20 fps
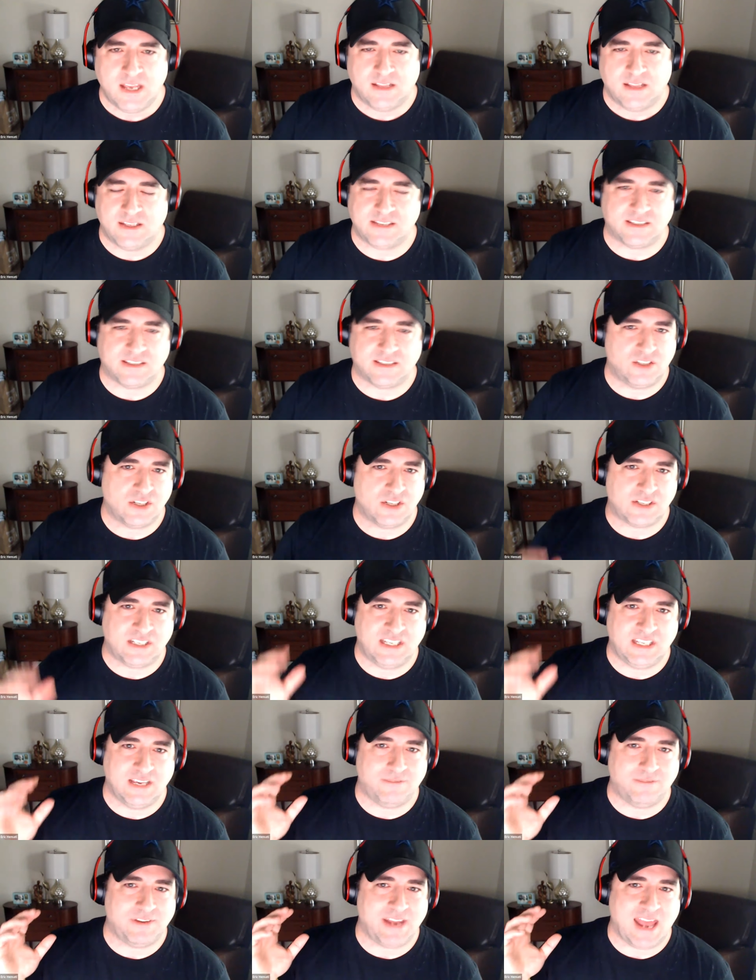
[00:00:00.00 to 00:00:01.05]
Listen, just
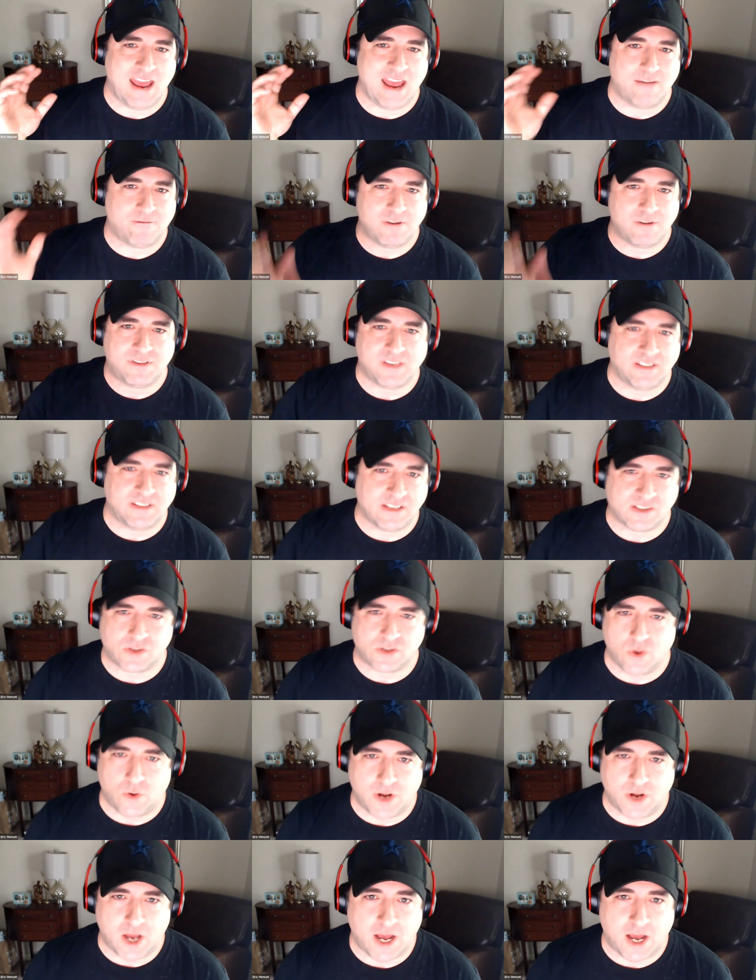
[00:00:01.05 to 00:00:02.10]
given everything that's
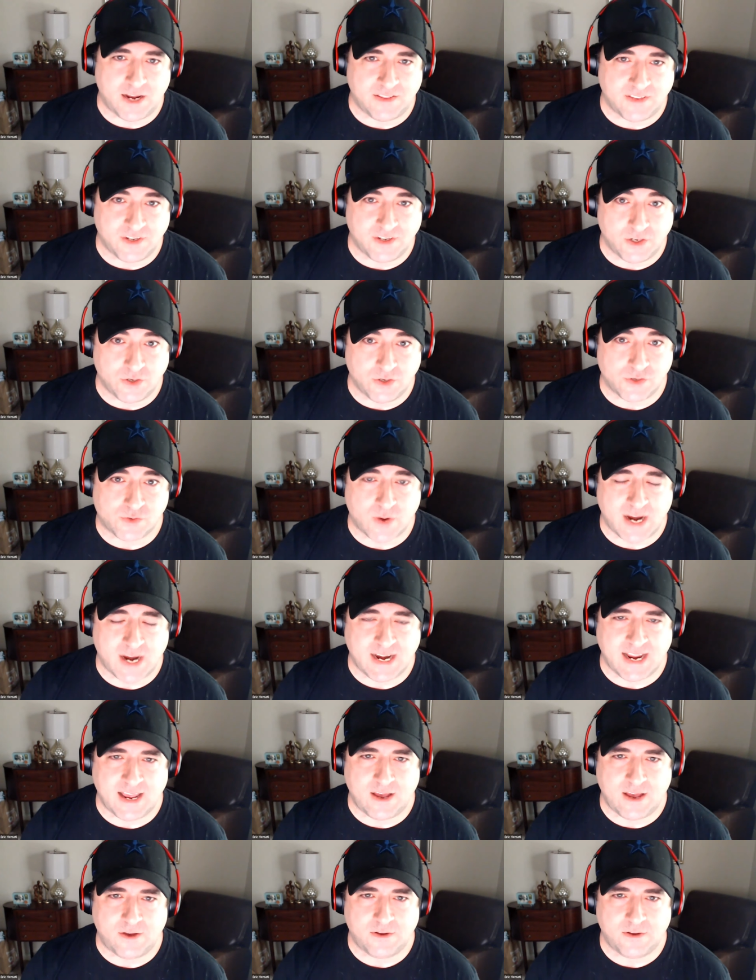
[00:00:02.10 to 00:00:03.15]
going on in the news right
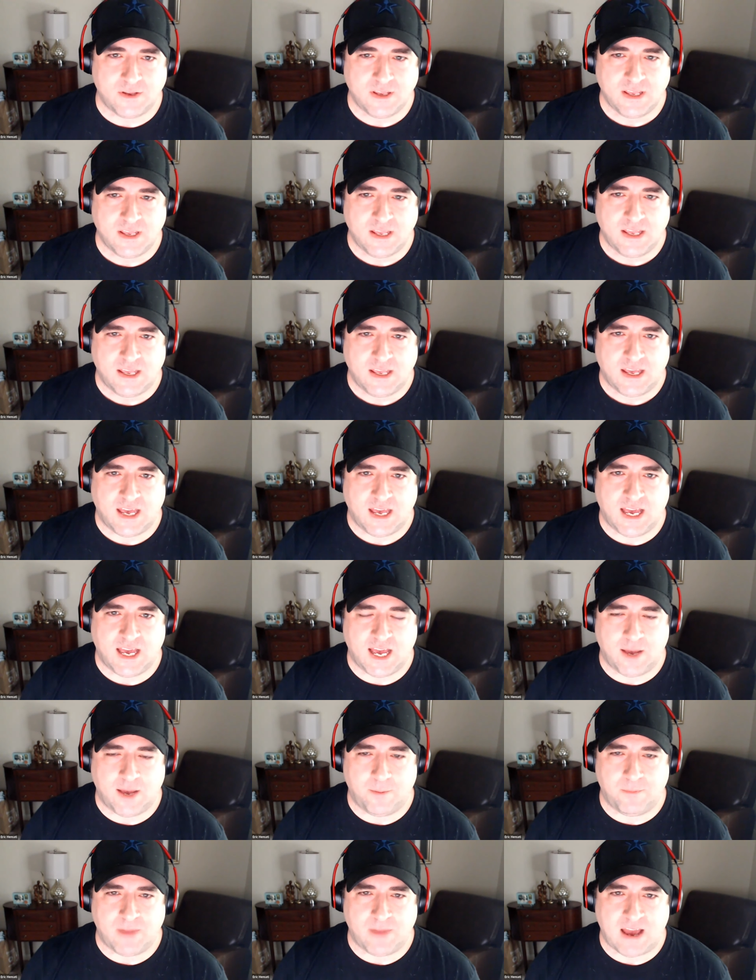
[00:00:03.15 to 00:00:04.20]
now,
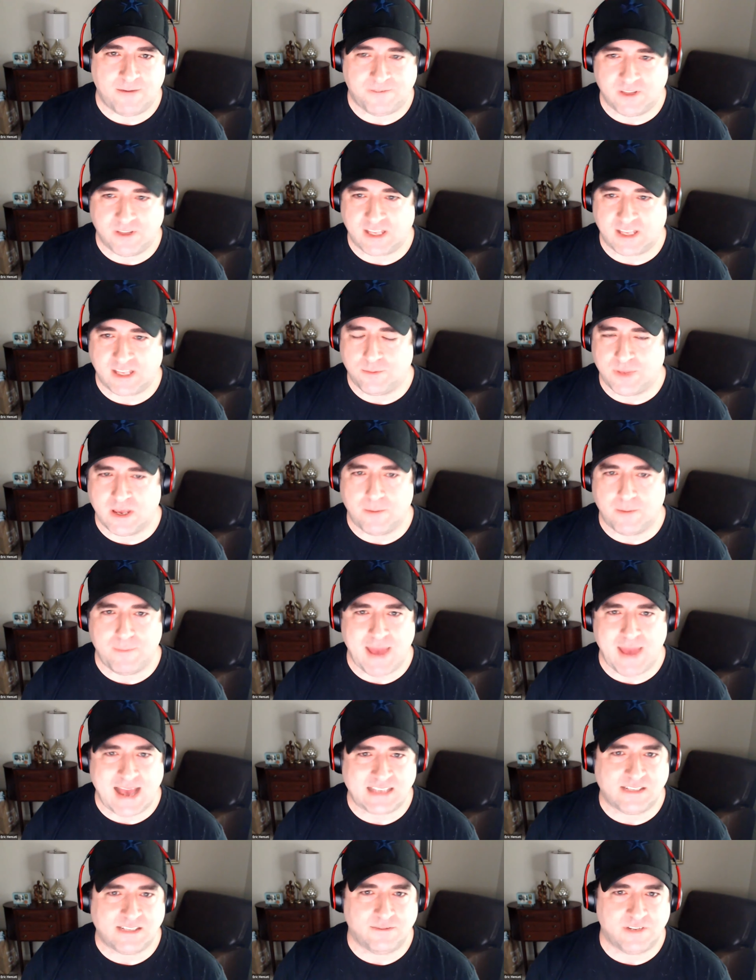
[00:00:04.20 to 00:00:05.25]
um, I feel like it'd be a
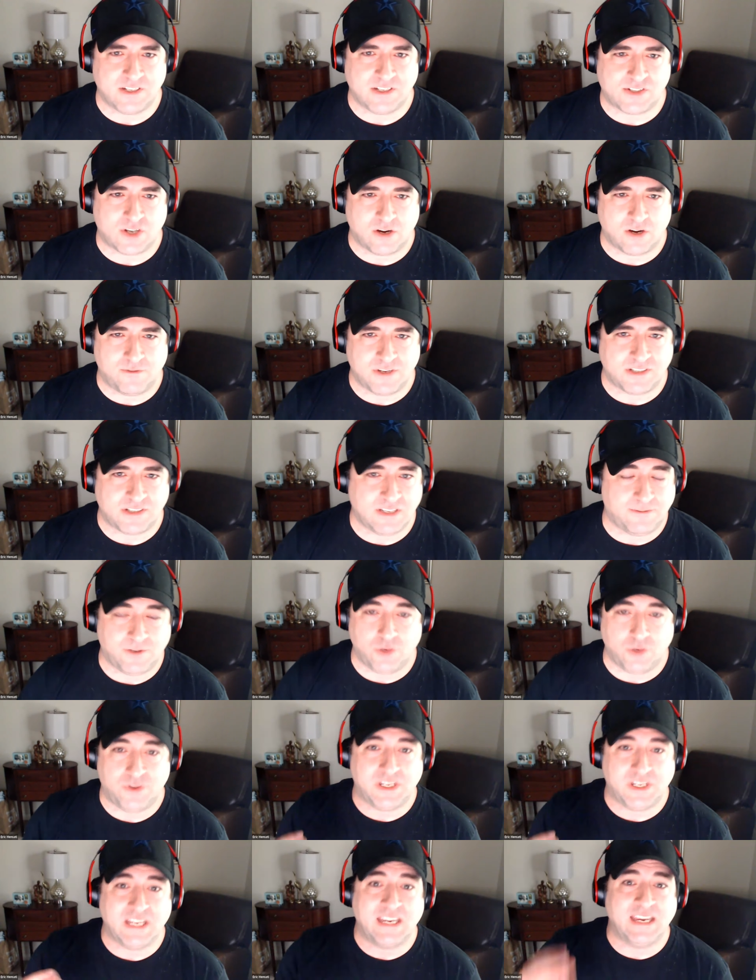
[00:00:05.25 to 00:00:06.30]
massive disservice if
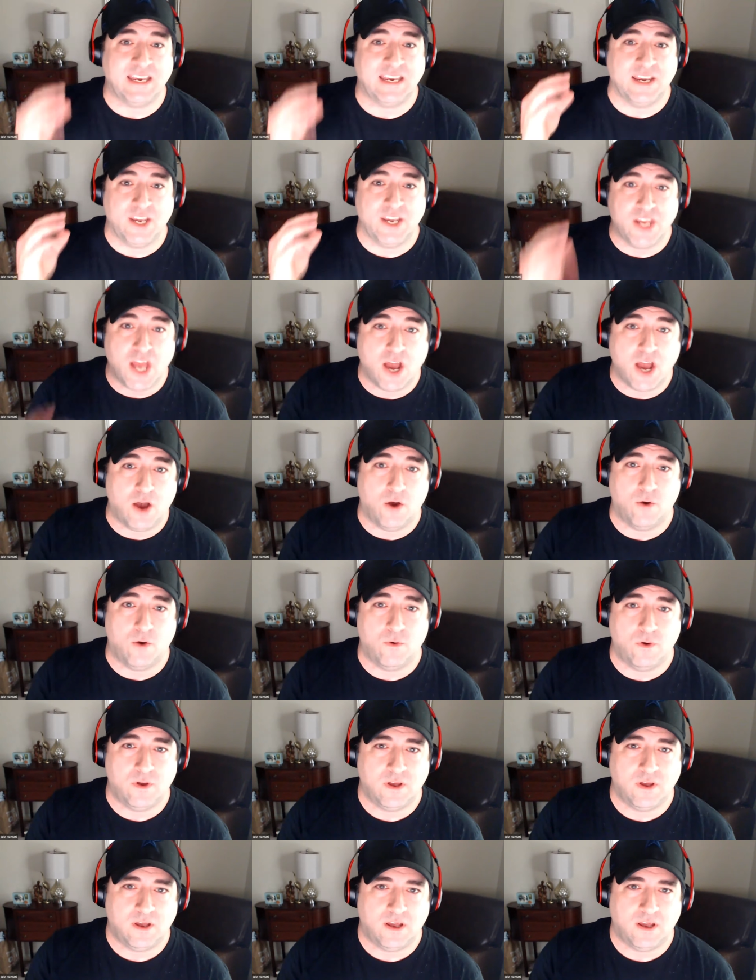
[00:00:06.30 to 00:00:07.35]
you didn't know
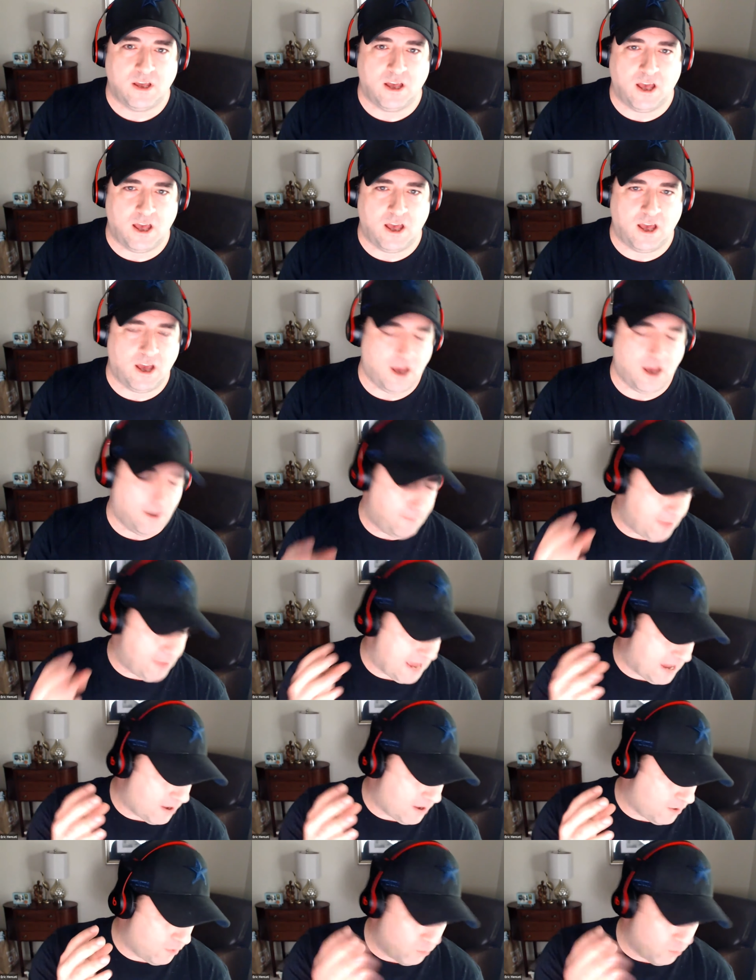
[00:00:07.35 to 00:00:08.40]

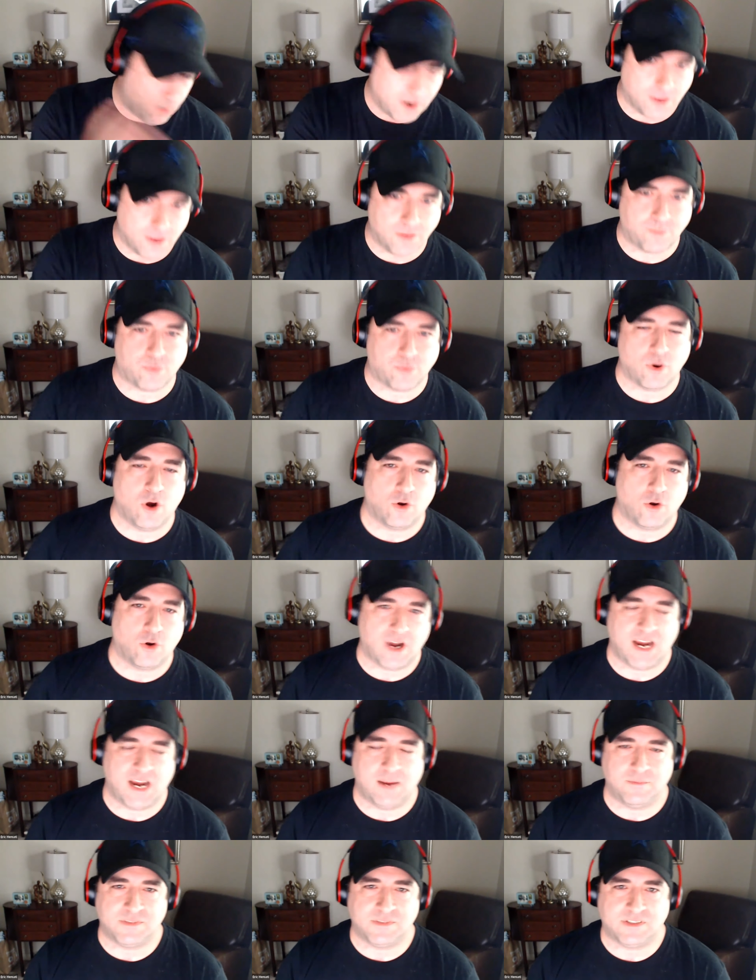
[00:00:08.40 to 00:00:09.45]
about one of the
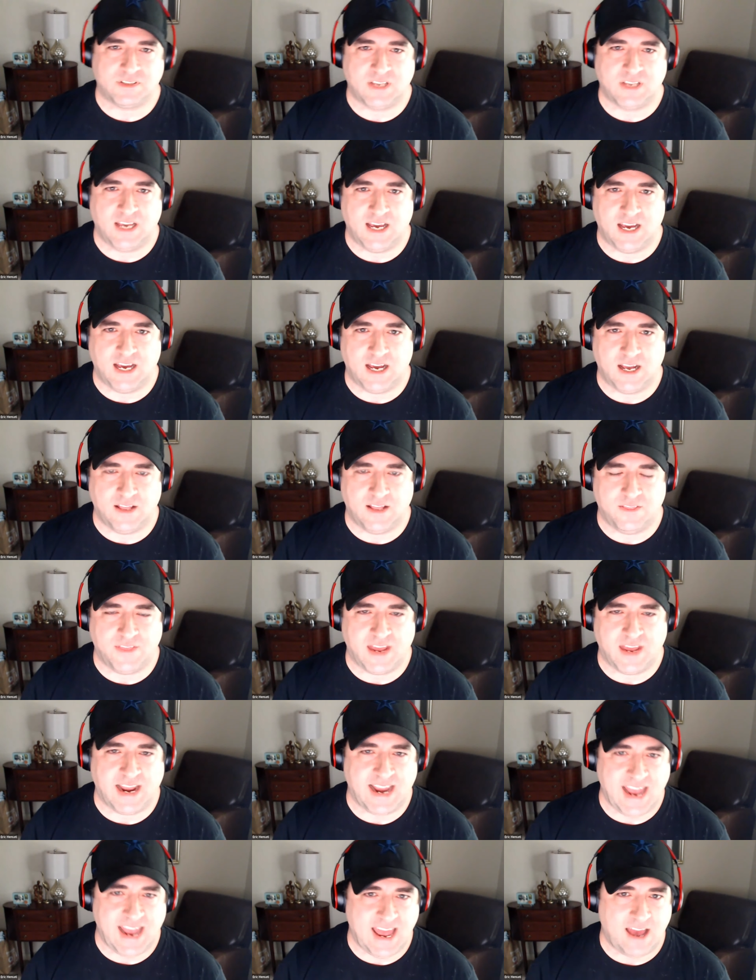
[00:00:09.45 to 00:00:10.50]
programs uh,
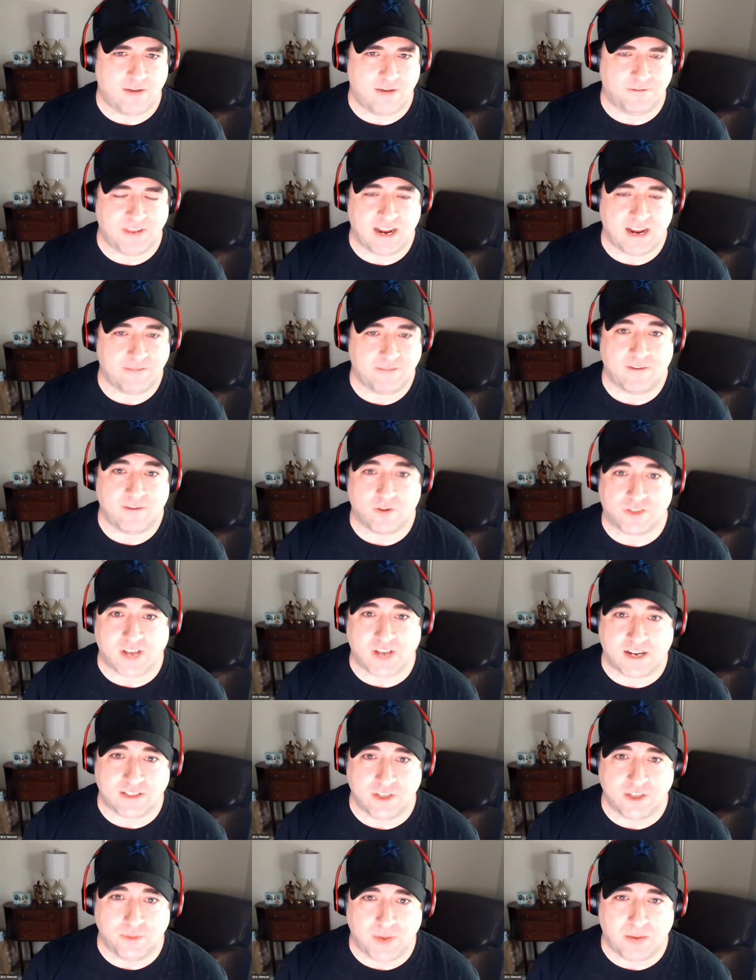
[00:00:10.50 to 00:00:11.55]
that I have that I've never
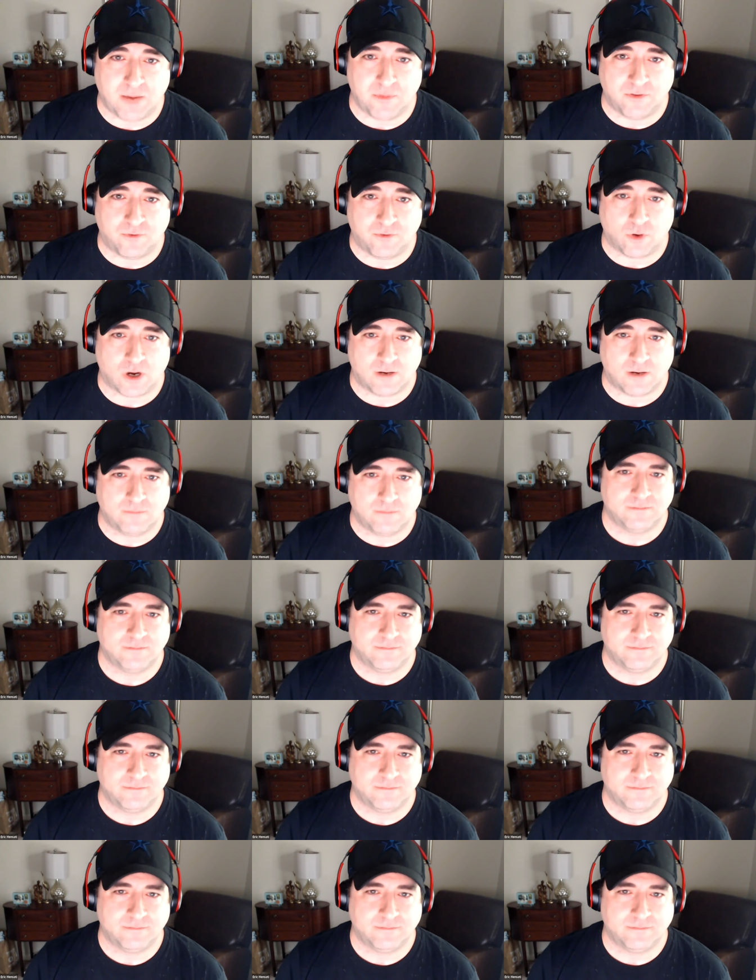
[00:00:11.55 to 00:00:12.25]
talked to you about before.